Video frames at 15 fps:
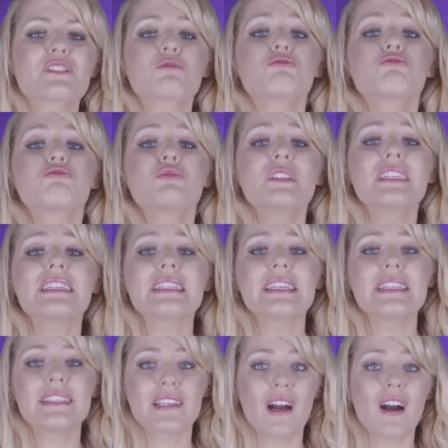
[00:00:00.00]
It's
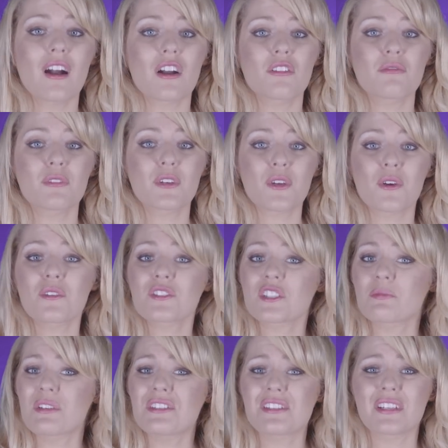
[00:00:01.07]
really young for girls
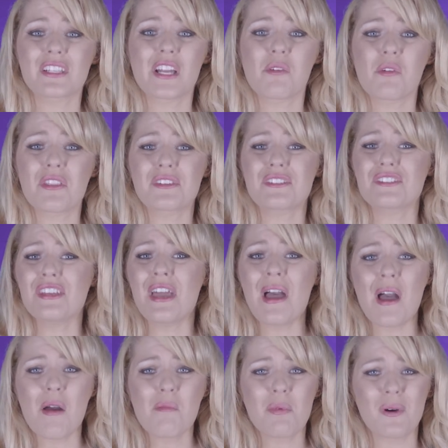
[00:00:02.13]
to be dealing with
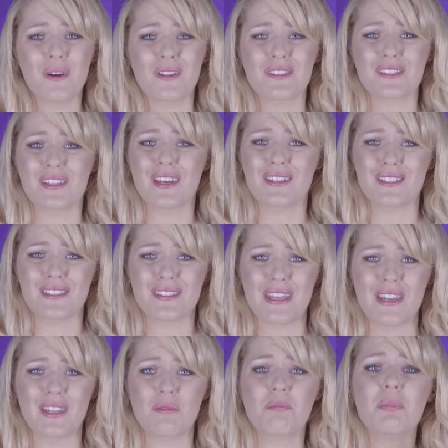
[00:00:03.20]
tampons and
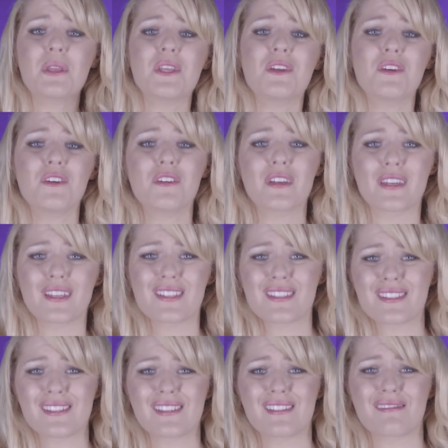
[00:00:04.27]
understanding
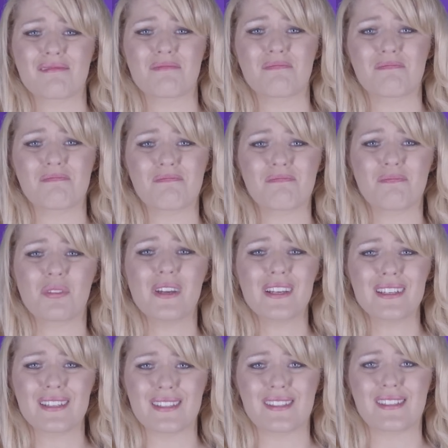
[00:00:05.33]
periods and
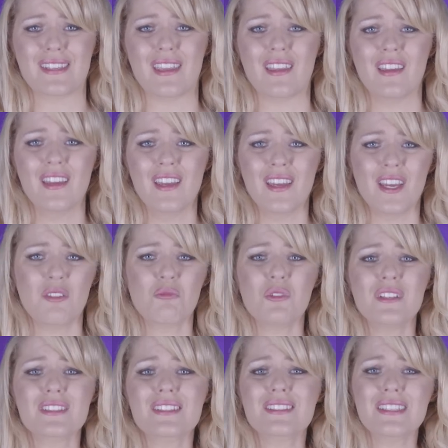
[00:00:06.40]
pregnancy and
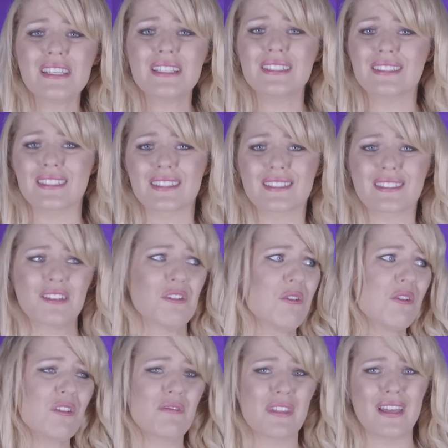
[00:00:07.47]
what sex is and
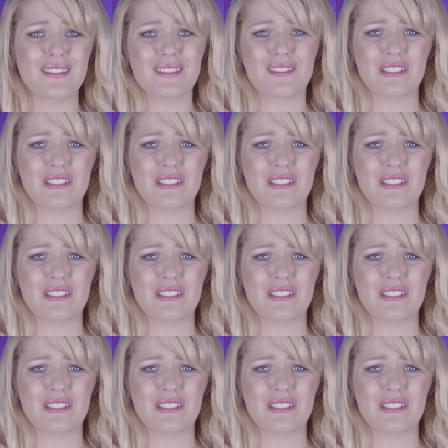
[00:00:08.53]
all of that